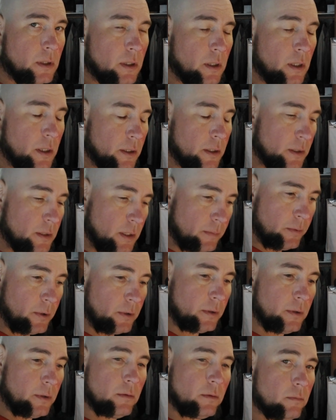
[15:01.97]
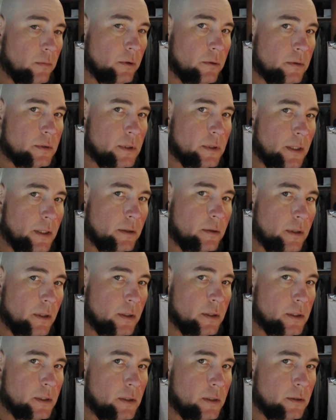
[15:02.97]
I typically do motorcycle
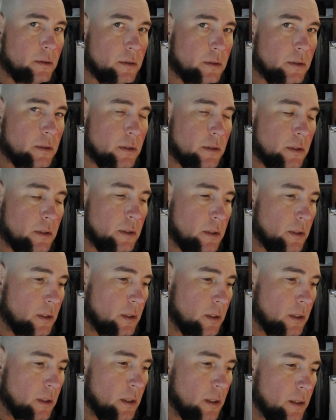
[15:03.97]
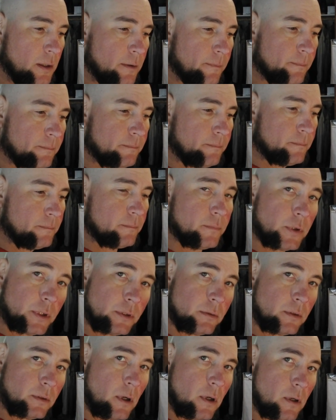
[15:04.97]
content,
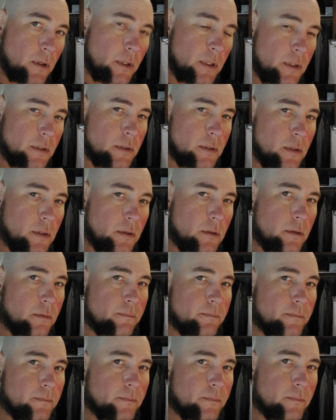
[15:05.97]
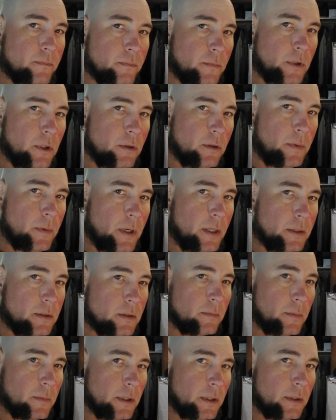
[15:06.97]
but gardening is another passion
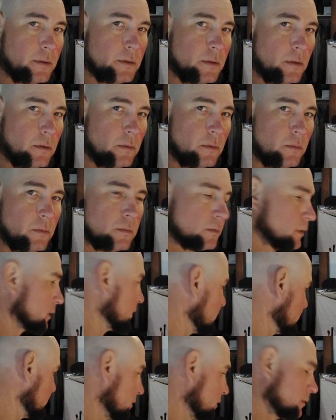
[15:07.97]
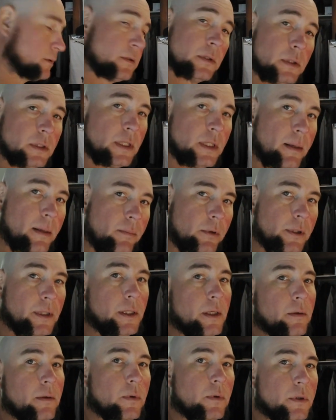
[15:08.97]
of mine, so we're going to dabble in
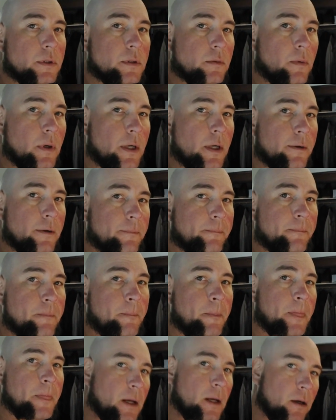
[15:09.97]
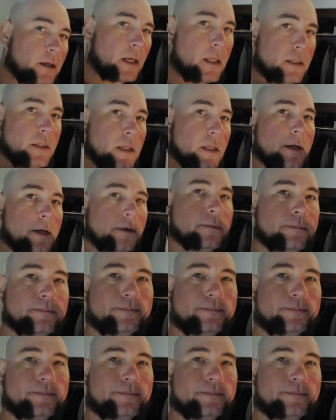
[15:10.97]
it once in a while. I'll catch you later.